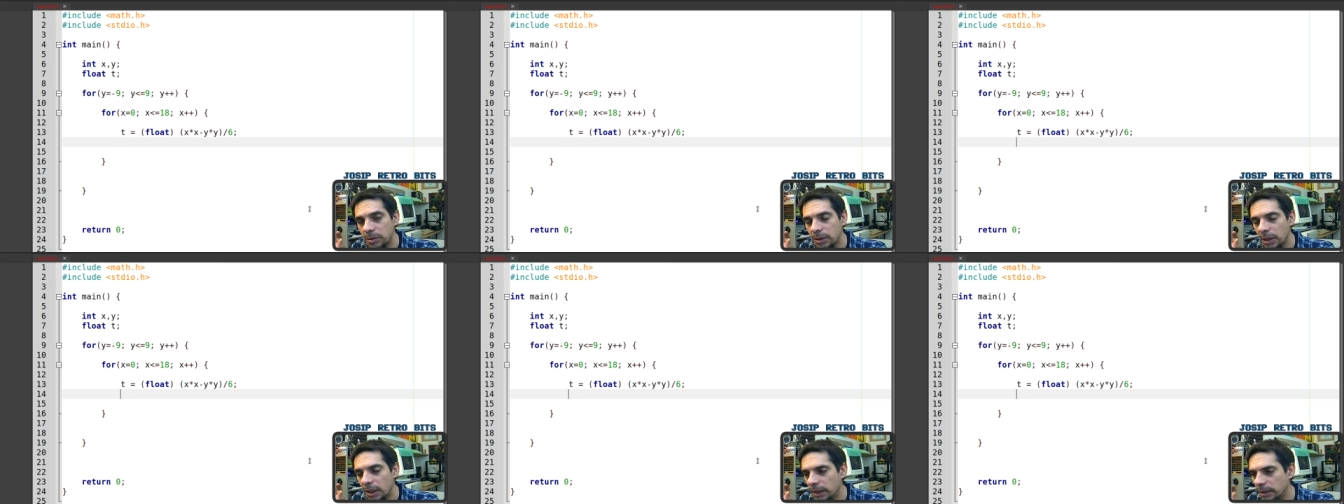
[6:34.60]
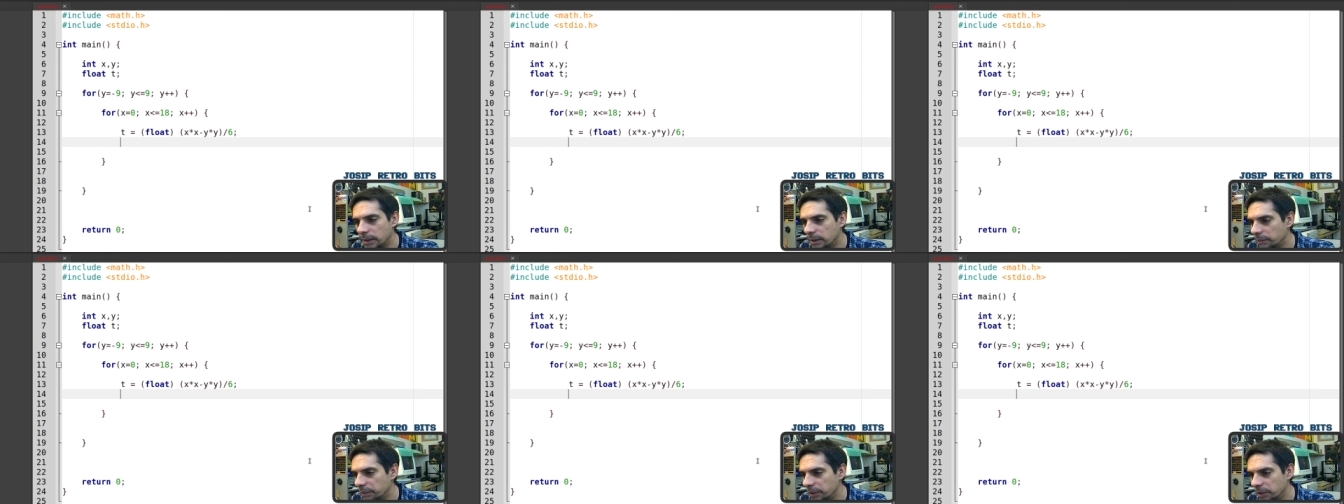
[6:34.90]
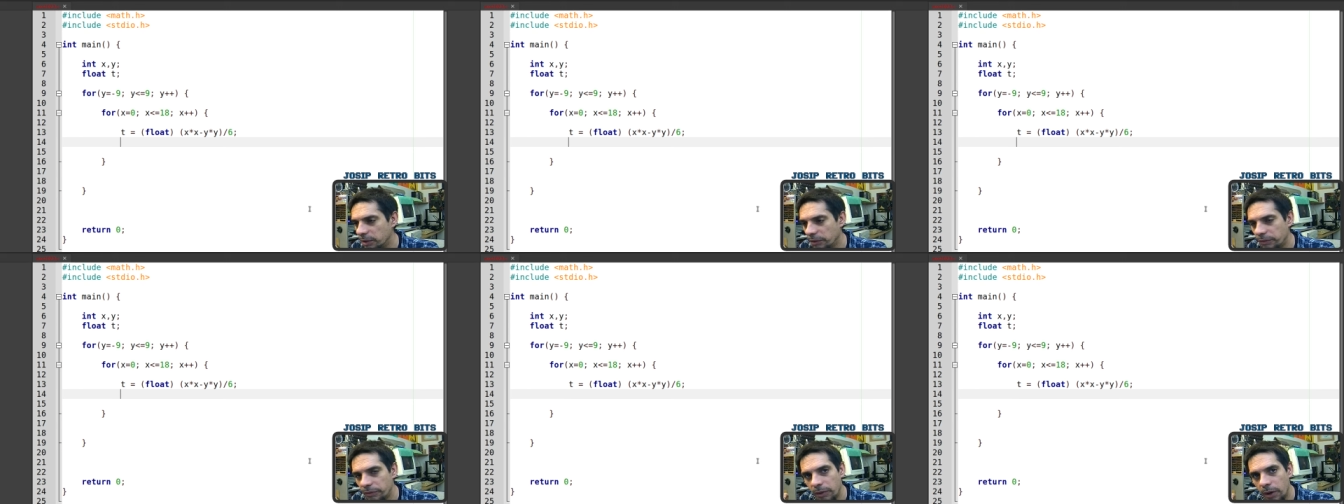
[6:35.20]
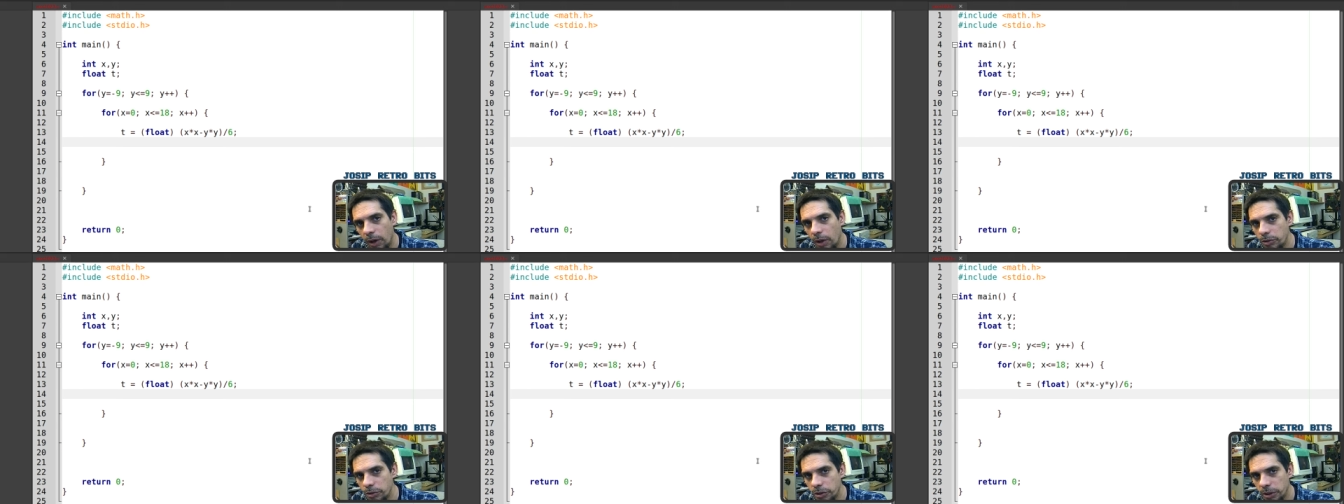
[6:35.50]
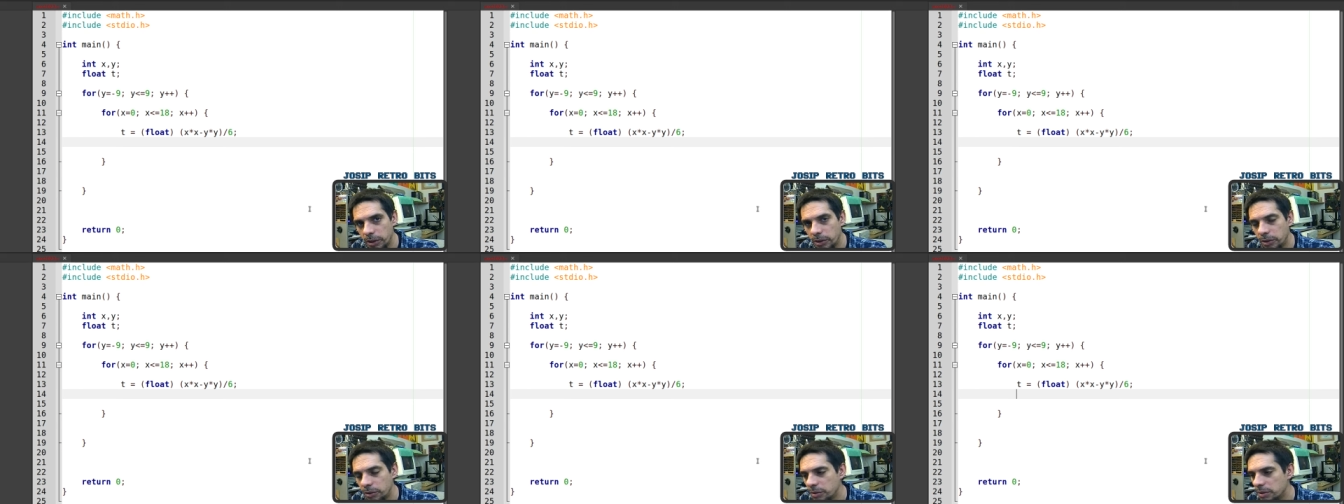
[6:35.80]
a little bit of
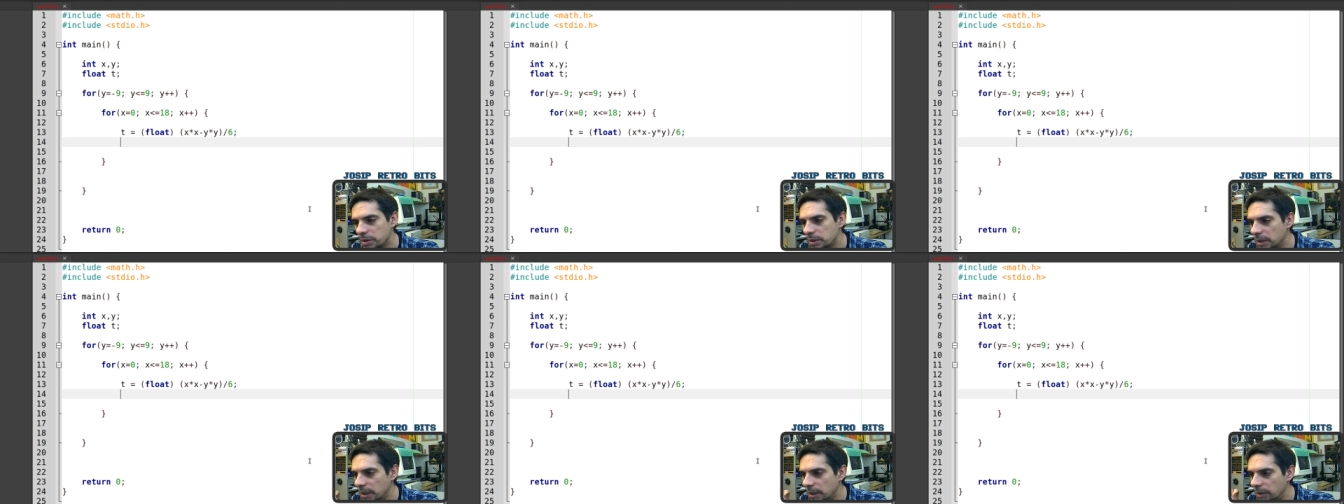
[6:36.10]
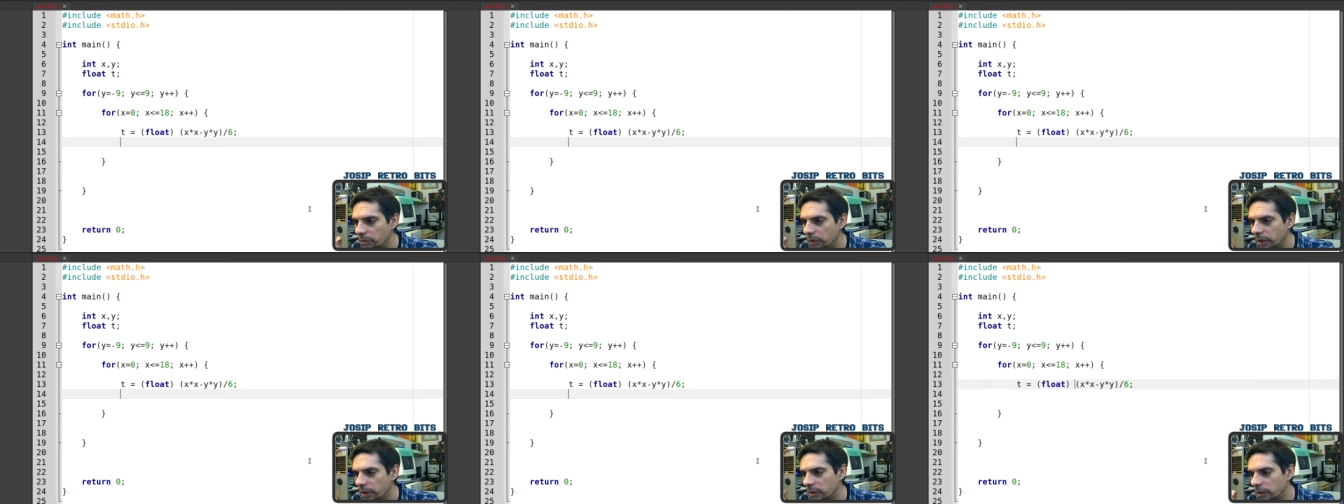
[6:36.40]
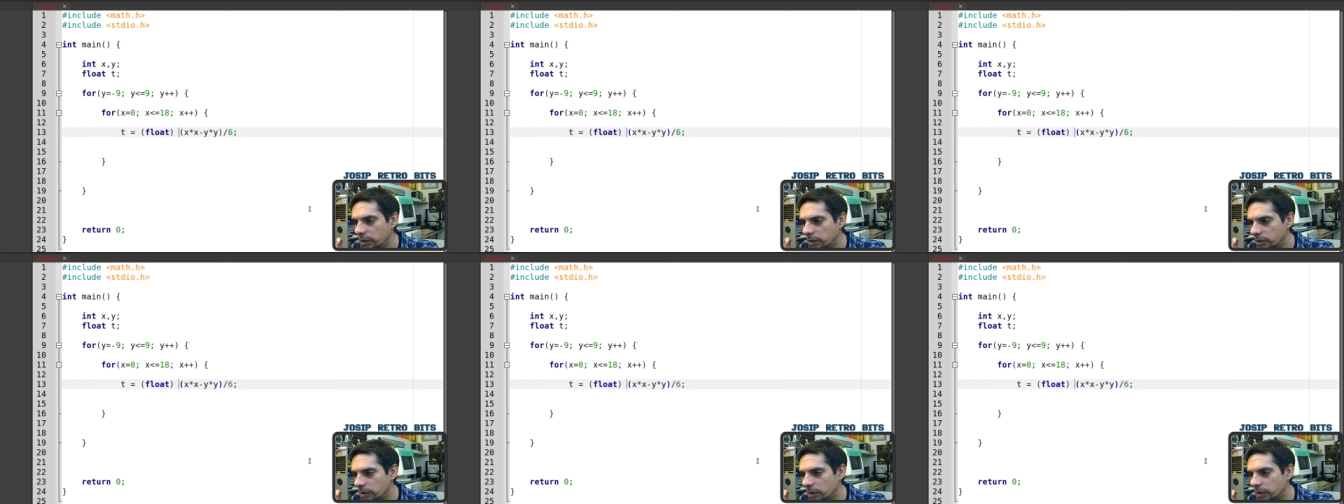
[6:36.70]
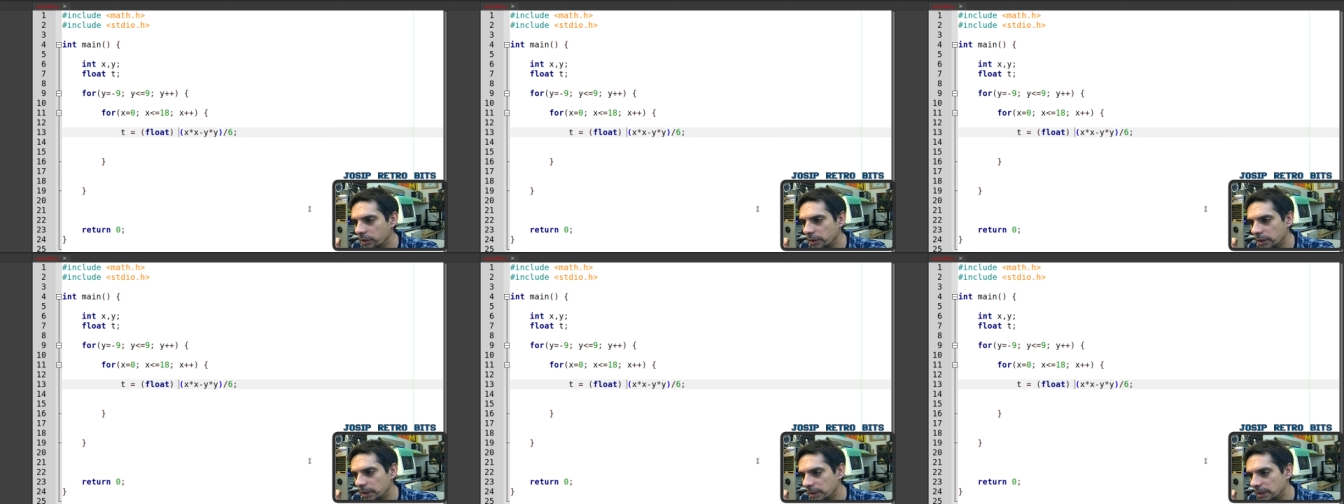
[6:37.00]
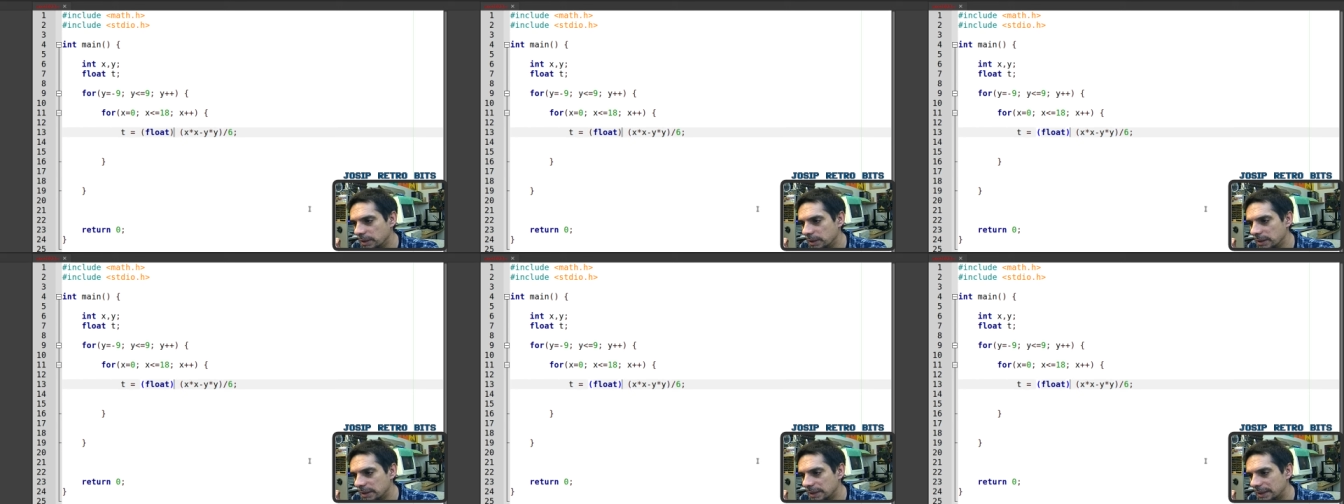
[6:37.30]
logic to see whether or not
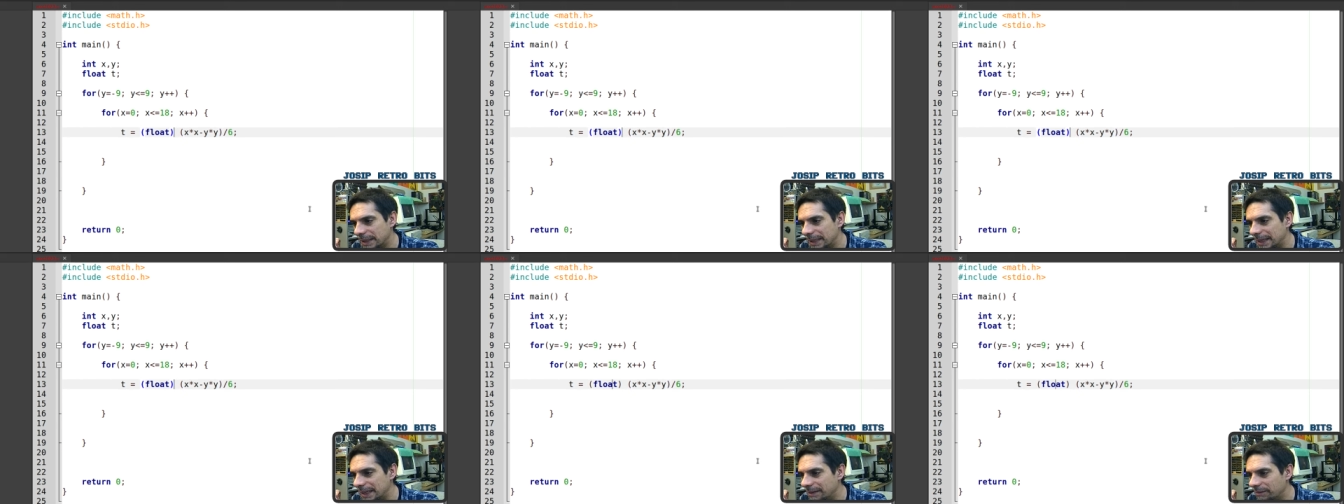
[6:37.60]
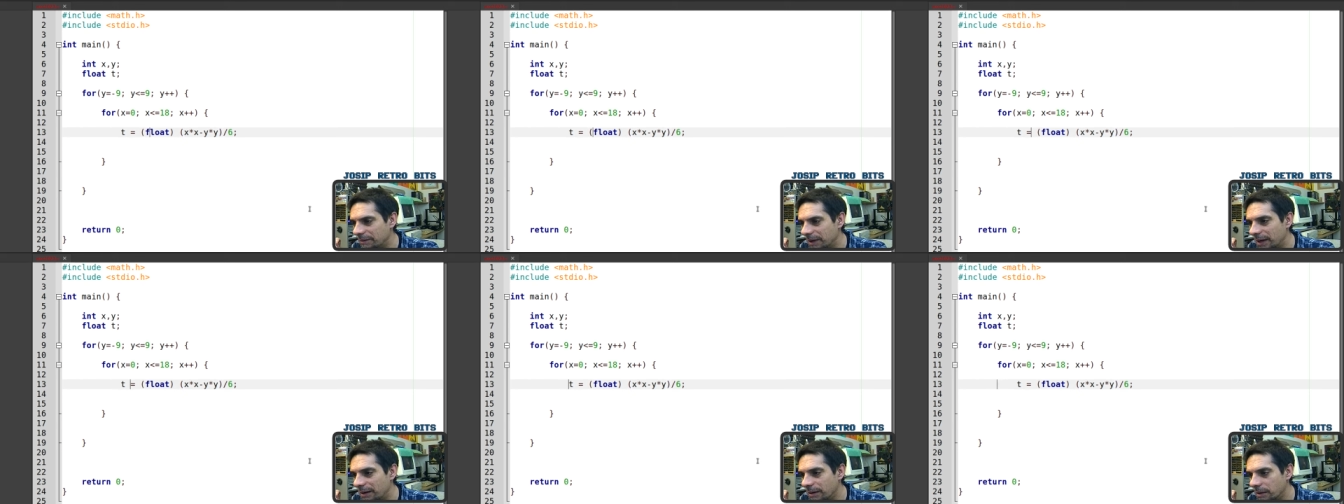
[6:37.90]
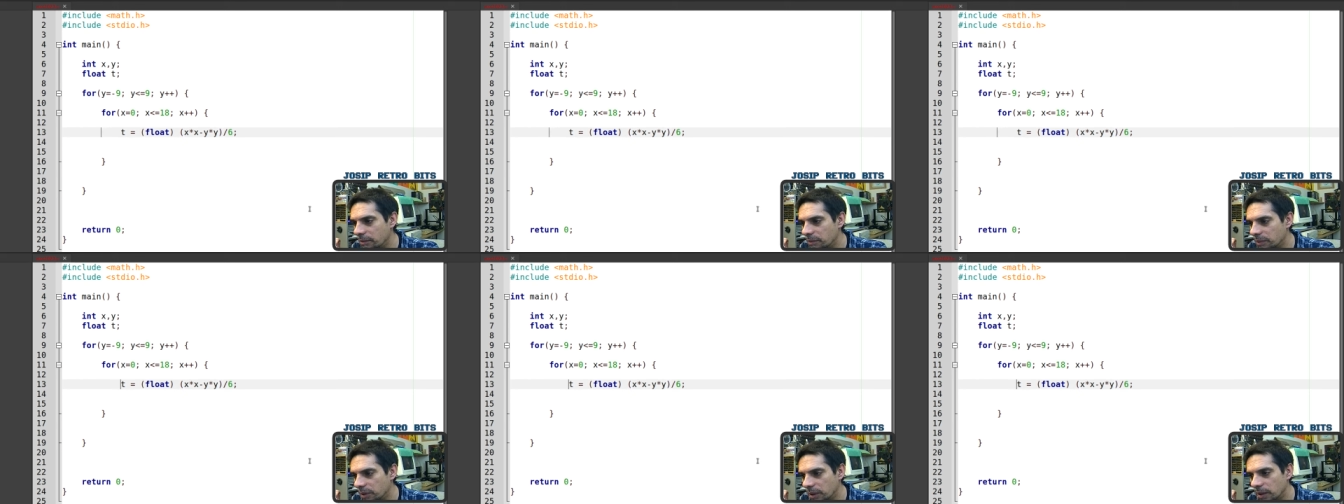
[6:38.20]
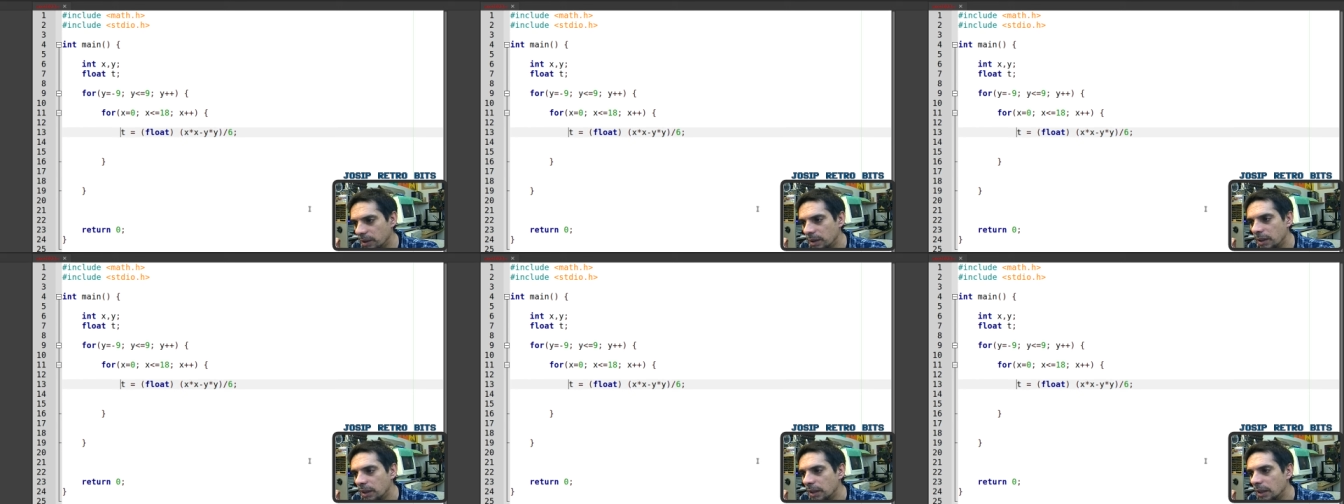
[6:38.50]
this t variable,